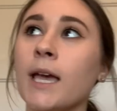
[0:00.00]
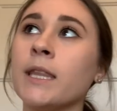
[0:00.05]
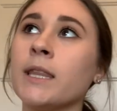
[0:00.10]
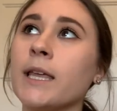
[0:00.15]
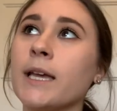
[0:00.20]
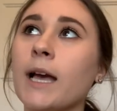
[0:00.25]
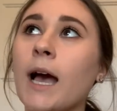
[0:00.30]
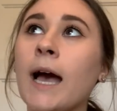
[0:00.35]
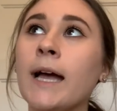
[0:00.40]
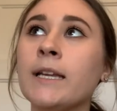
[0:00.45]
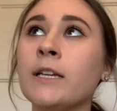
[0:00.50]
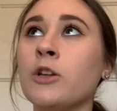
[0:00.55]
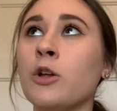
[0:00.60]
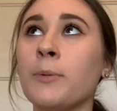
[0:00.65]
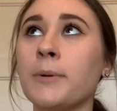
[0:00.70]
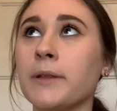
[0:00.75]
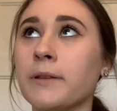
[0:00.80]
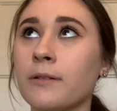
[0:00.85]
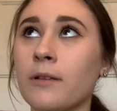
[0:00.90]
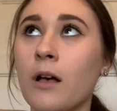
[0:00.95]
And, like, I didn't know
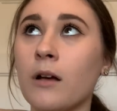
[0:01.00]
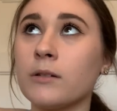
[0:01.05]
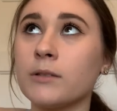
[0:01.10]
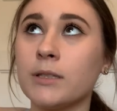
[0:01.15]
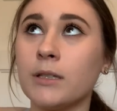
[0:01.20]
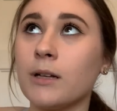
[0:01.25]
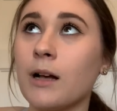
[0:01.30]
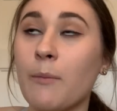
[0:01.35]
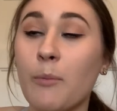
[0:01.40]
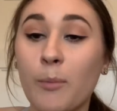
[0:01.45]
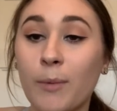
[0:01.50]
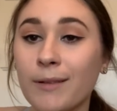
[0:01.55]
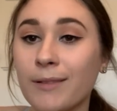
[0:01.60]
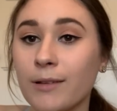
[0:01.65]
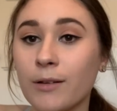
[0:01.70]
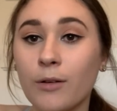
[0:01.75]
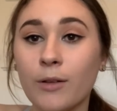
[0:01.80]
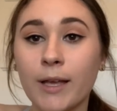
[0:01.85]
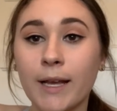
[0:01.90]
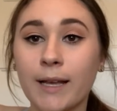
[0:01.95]
about the song until a couple months
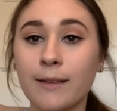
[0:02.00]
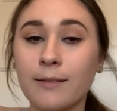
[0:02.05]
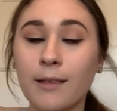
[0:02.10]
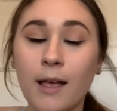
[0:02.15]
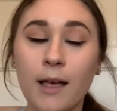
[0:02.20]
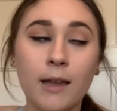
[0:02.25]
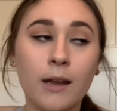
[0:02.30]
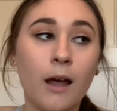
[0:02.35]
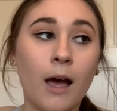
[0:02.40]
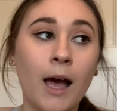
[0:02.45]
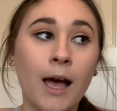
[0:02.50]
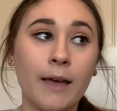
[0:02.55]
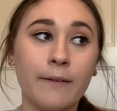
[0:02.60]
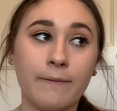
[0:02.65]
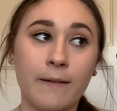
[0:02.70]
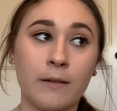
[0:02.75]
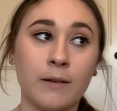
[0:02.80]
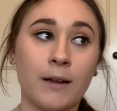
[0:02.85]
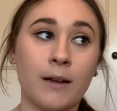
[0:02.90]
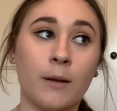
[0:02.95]
ago. Like I said, I
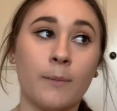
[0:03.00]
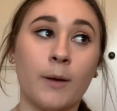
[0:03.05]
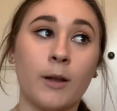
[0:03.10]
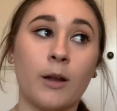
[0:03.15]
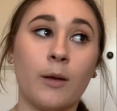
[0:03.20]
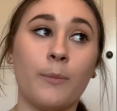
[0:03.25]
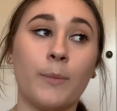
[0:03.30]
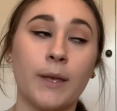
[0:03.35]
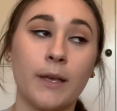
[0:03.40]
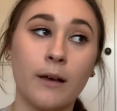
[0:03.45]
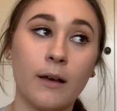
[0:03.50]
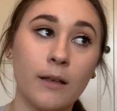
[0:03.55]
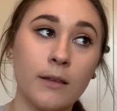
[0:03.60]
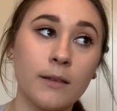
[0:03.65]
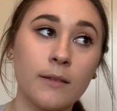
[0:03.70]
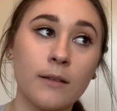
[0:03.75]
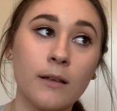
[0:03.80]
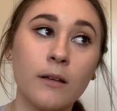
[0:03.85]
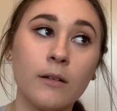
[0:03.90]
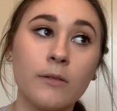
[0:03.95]
found out about it
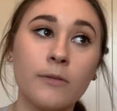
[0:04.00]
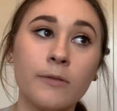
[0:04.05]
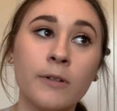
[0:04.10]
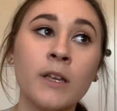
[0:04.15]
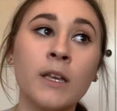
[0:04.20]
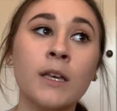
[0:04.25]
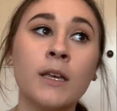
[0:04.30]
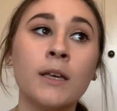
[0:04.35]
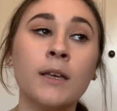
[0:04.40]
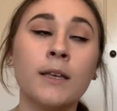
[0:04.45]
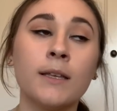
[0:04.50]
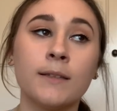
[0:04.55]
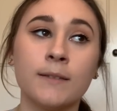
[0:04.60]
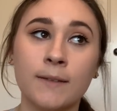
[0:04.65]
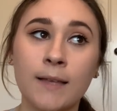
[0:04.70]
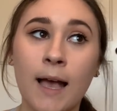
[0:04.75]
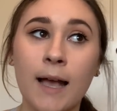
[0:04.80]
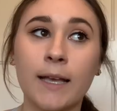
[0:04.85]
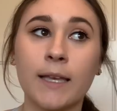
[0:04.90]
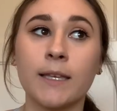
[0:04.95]
because of
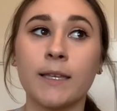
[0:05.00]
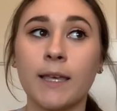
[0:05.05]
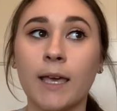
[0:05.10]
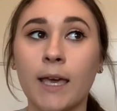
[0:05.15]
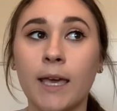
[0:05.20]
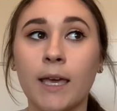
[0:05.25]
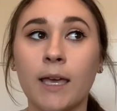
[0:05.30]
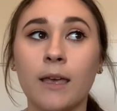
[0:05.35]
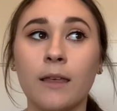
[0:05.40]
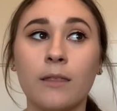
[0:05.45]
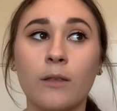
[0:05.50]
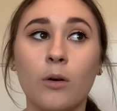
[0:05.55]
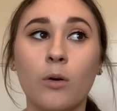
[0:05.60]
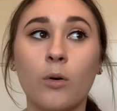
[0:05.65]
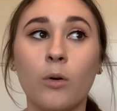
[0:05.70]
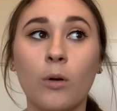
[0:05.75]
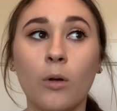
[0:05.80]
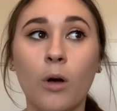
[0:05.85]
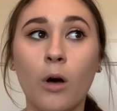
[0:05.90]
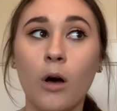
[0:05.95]
Zach and Kay, the
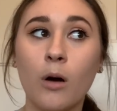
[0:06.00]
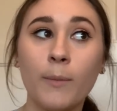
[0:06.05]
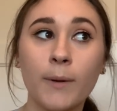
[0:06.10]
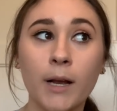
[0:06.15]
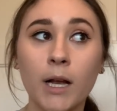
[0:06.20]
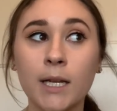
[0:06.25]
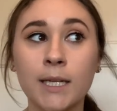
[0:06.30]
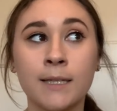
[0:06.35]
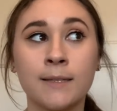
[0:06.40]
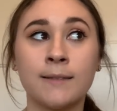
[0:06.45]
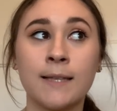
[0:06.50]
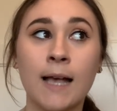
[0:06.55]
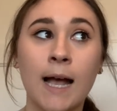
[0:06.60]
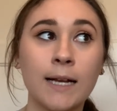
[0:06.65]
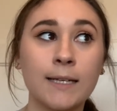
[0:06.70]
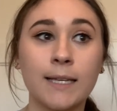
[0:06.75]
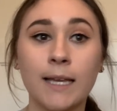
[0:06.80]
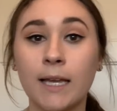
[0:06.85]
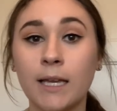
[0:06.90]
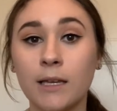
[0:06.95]
whole, oh my god, is Zach
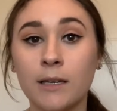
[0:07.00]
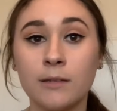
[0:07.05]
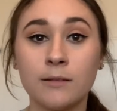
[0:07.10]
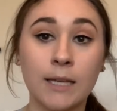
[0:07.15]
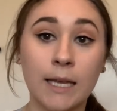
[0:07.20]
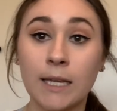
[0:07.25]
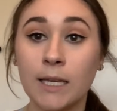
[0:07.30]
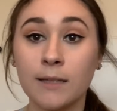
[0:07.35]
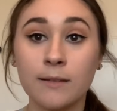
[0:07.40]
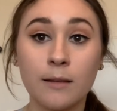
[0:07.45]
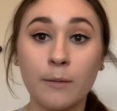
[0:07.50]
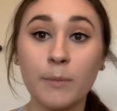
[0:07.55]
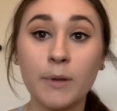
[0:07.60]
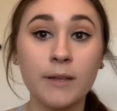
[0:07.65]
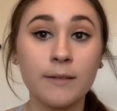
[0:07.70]
da dating someone?